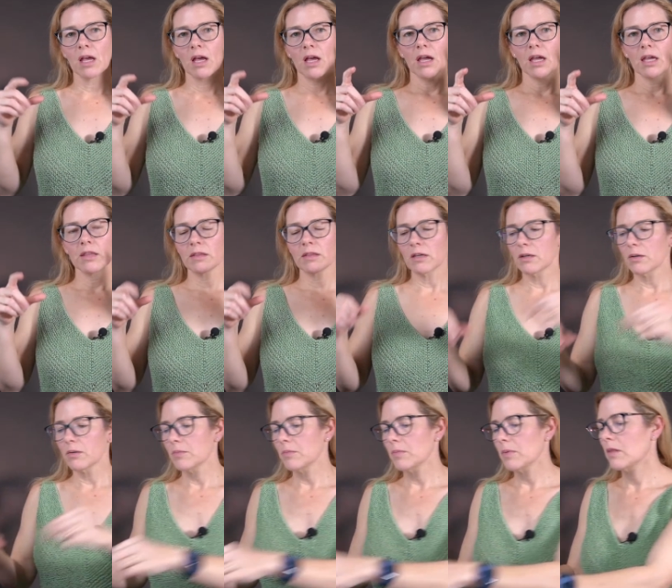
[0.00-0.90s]
in
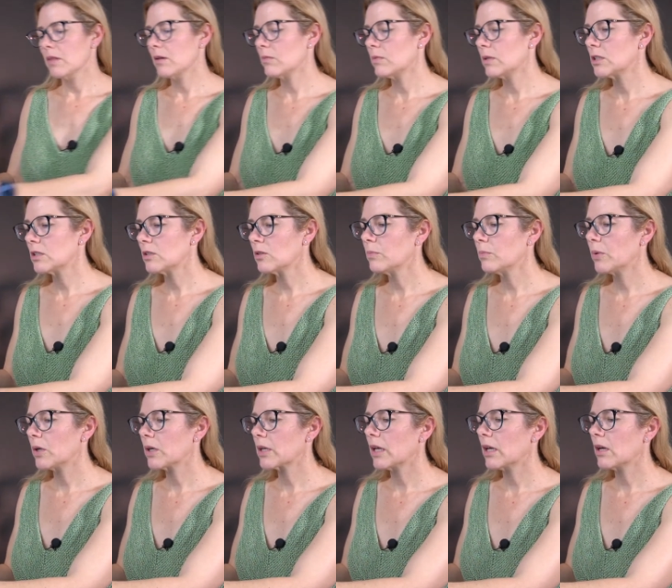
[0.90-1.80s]
the original
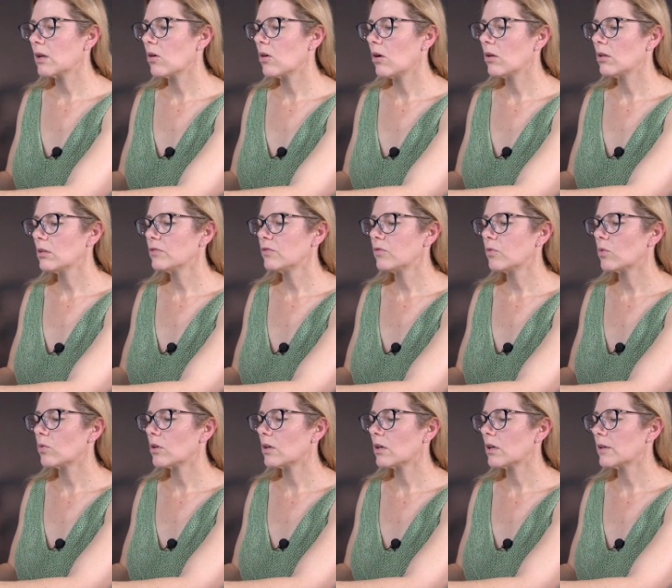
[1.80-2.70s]
book, it called
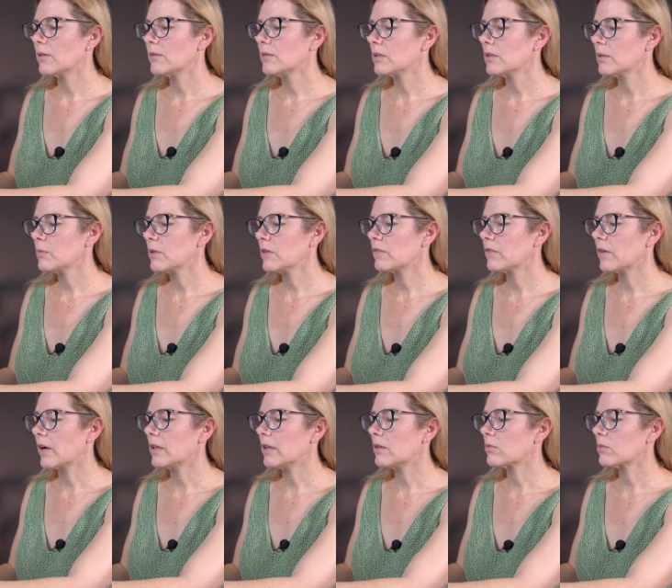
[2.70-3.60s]
for, let me
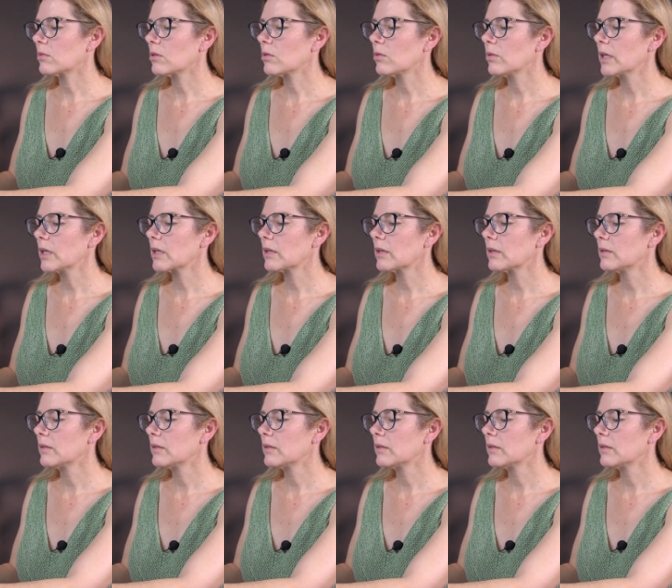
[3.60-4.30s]
find it real quick,